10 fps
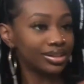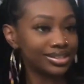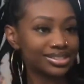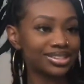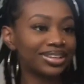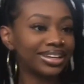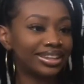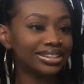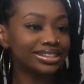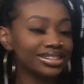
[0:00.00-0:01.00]
So yeah,
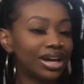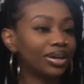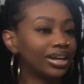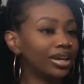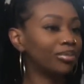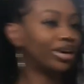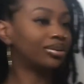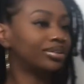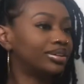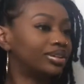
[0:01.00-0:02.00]
this is how it came out.